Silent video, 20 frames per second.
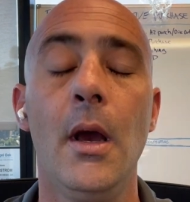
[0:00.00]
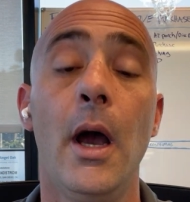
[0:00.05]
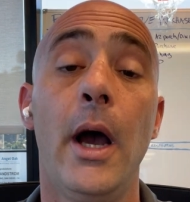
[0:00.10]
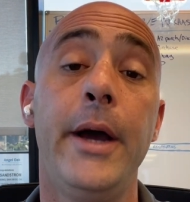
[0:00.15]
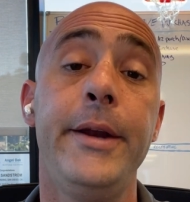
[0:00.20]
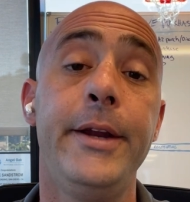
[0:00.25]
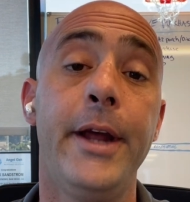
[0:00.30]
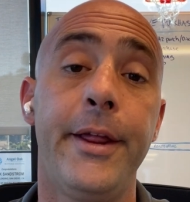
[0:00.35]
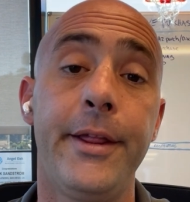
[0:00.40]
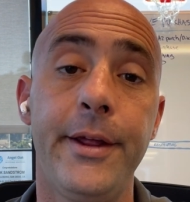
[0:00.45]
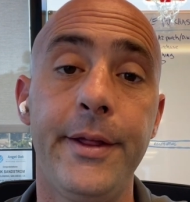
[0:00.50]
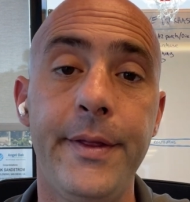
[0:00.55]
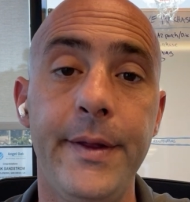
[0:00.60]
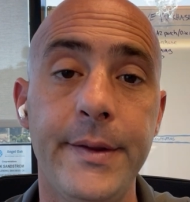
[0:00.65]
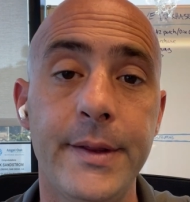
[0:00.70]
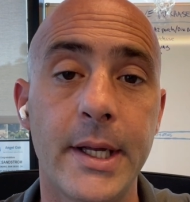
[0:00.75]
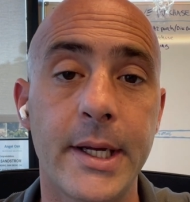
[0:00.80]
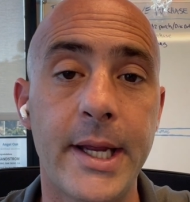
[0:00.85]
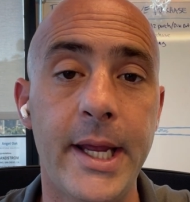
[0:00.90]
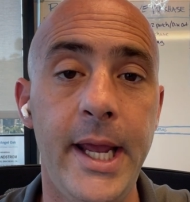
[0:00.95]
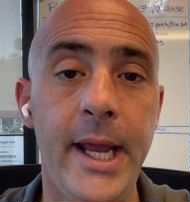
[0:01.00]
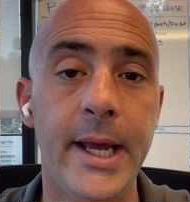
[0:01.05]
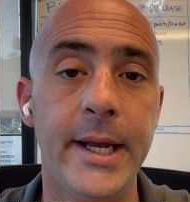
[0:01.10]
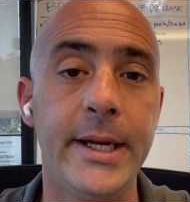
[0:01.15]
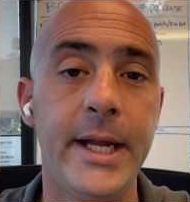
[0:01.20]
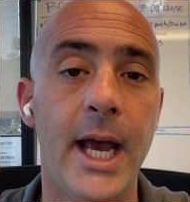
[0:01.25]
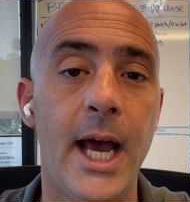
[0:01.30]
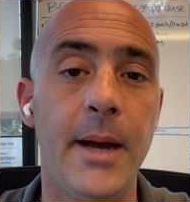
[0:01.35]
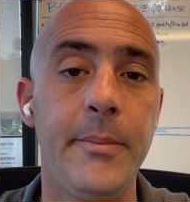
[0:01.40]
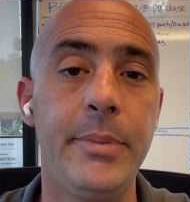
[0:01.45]
Another thing that can
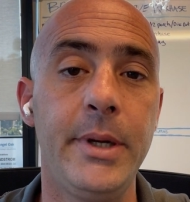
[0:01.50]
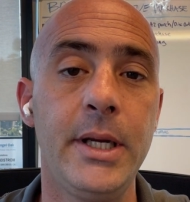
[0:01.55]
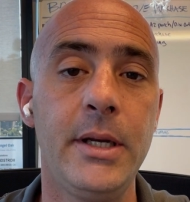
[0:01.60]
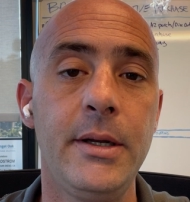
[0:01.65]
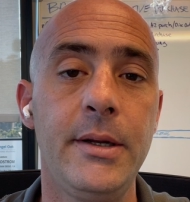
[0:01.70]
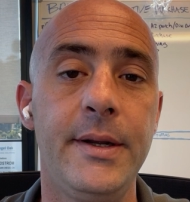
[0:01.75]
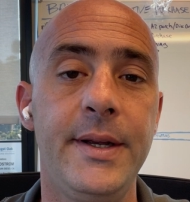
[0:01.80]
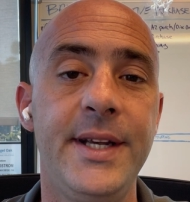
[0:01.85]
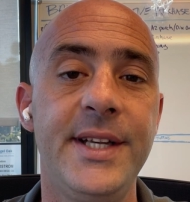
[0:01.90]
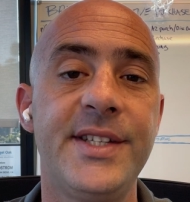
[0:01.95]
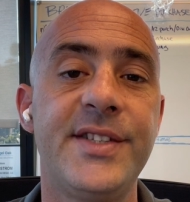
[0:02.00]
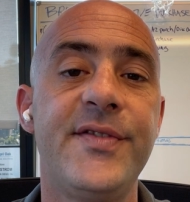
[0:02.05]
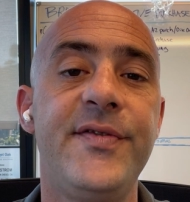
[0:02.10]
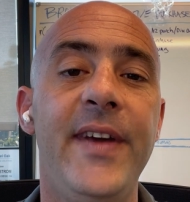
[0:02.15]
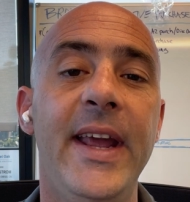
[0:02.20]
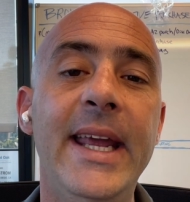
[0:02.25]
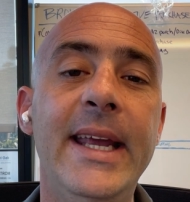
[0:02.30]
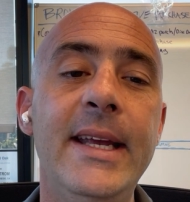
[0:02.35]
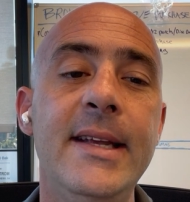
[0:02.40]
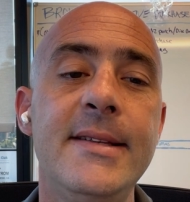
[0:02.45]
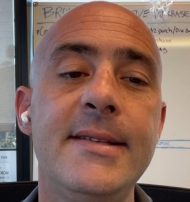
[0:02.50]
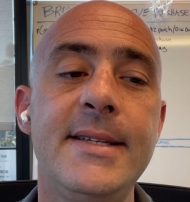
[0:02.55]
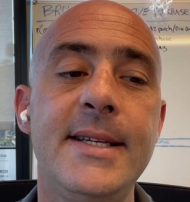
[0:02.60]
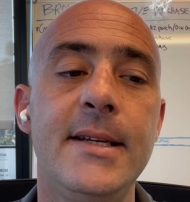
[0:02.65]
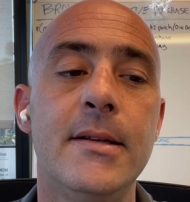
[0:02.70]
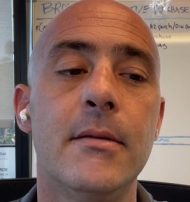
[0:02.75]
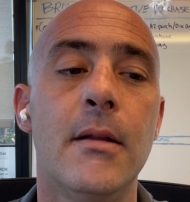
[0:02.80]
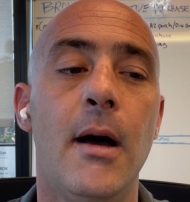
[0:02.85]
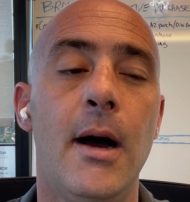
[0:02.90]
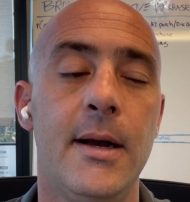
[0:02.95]
happen is
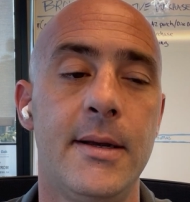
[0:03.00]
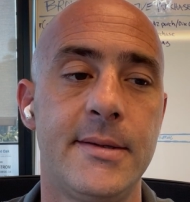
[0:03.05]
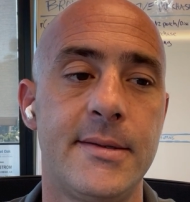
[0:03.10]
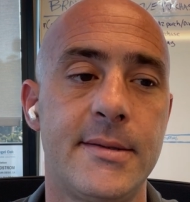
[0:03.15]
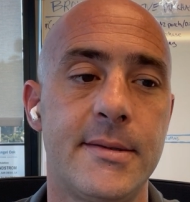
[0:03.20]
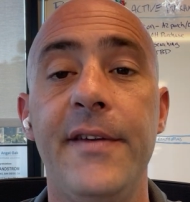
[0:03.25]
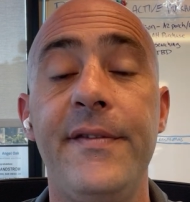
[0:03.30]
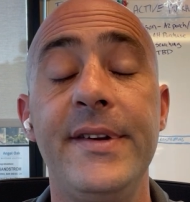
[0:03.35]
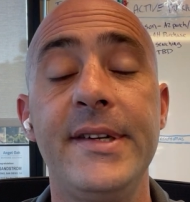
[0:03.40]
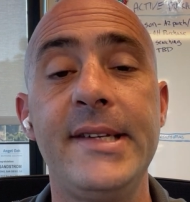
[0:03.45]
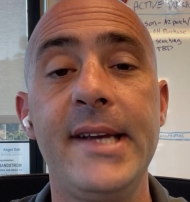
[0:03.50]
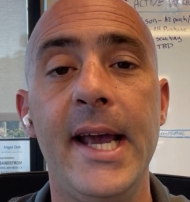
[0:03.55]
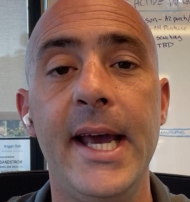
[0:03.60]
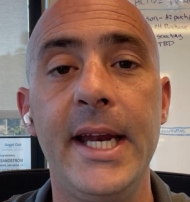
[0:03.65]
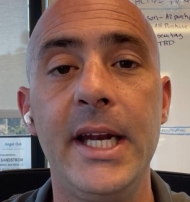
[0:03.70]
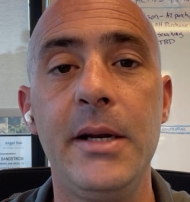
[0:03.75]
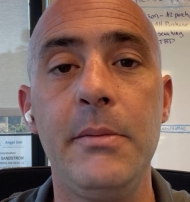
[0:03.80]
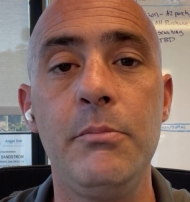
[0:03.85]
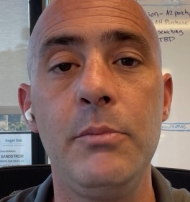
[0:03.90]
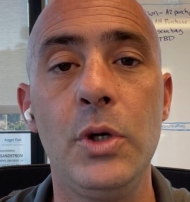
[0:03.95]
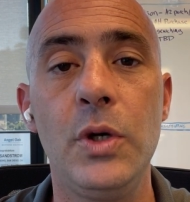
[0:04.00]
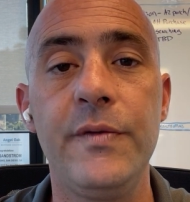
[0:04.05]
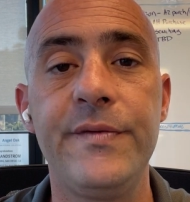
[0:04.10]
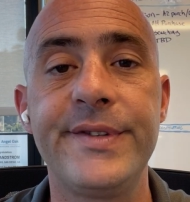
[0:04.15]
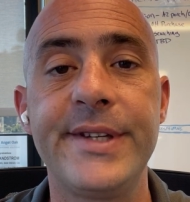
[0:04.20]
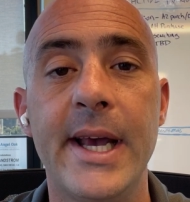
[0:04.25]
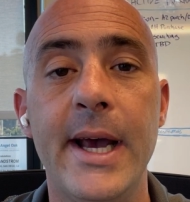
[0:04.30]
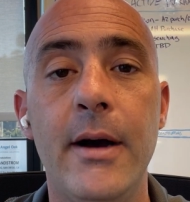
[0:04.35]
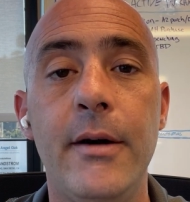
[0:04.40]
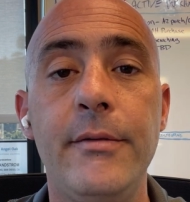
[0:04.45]
vacancy loss. If a tenant
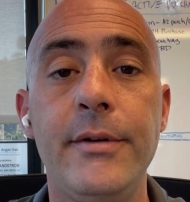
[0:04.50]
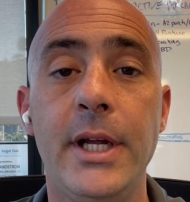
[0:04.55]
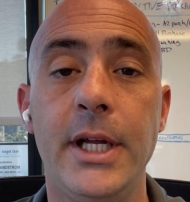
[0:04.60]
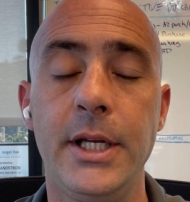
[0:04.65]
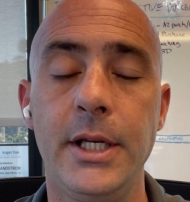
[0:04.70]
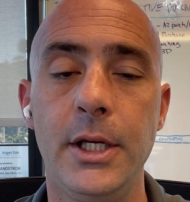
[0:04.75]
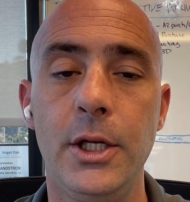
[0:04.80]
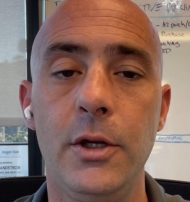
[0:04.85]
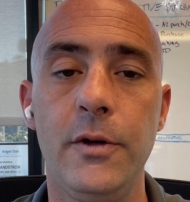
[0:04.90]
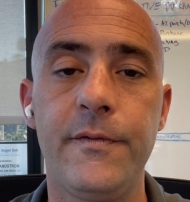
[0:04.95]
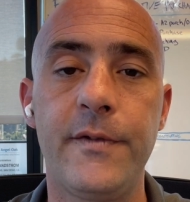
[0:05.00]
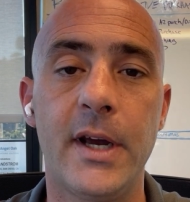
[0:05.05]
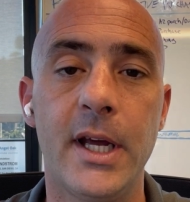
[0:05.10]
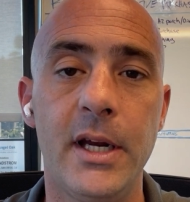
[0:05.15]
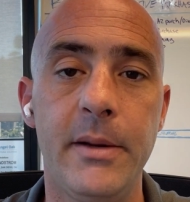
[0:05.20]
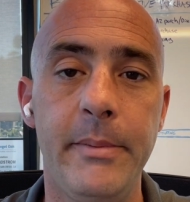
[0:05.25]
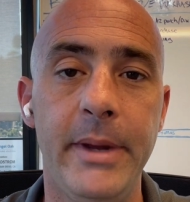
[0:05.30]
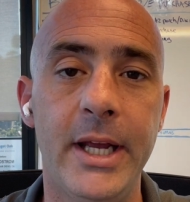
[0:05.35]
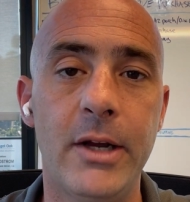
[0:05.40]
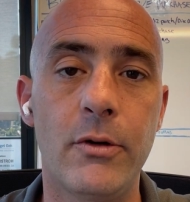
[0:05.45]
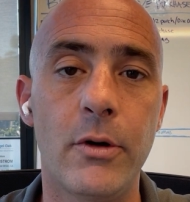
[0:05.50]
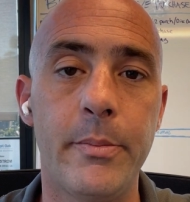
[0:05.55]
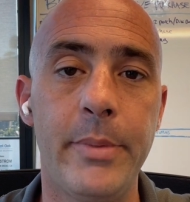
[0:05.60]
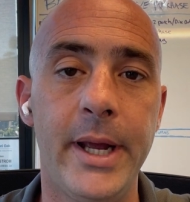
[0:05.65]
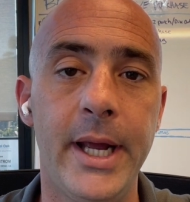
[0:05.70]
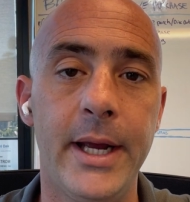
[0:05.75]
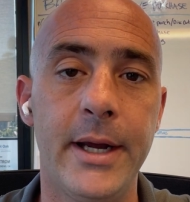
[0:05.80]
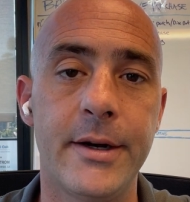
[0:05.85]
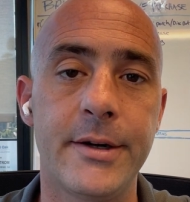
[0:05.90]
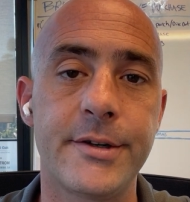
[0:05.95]
moves out and you've got to make
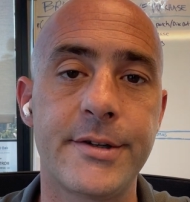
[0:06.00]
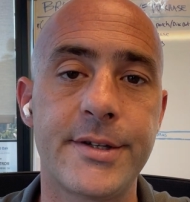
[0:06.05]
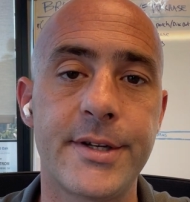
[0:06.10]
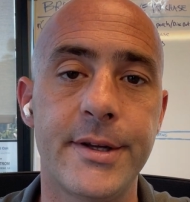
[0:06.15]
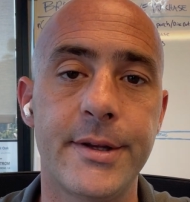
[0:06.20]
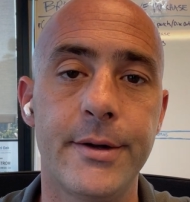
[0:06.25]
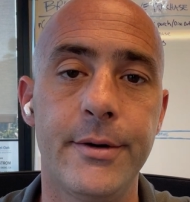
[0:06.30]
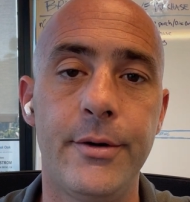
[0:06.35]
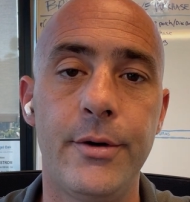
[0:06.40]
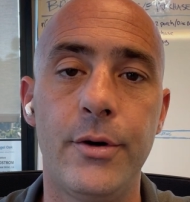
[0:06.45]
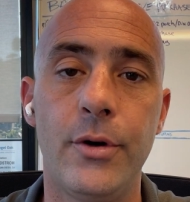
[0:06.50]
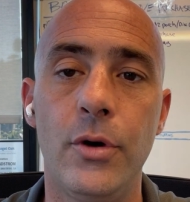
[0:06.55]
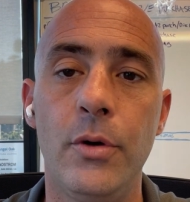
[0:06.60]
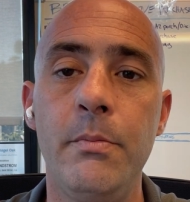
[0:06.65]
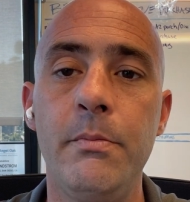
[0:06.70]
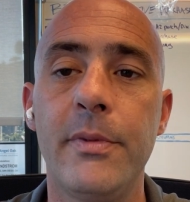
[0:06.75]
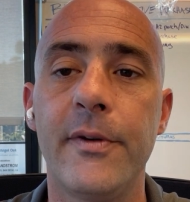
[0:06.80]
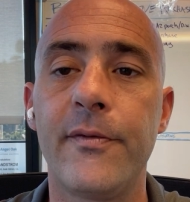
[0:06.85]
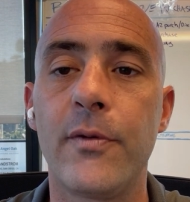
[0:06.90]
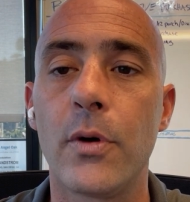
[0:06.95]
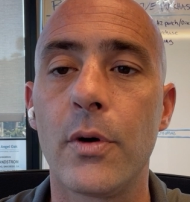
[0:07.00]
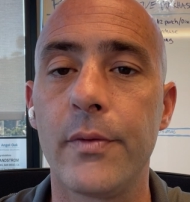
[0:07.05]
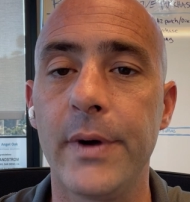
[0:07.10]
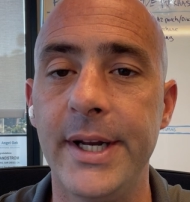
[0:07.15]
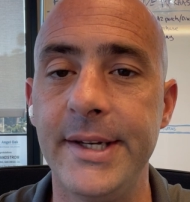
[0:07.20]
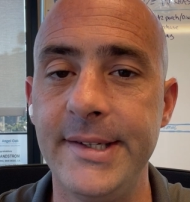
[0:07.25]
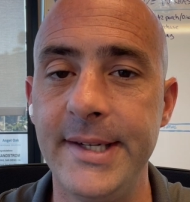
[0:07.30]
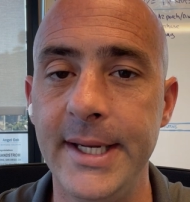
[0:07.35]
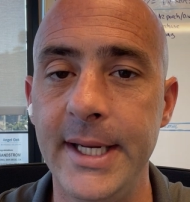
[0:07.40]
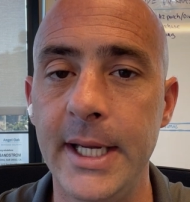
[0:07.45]
repairs to the home before
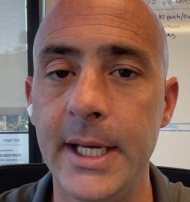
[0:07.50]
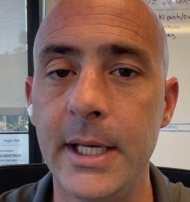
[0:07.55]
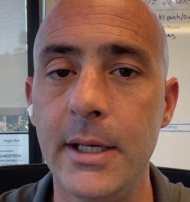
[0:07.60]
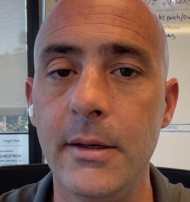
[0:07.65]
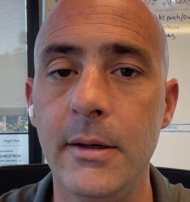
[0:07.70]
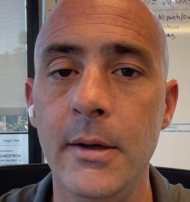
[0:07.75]
renting it,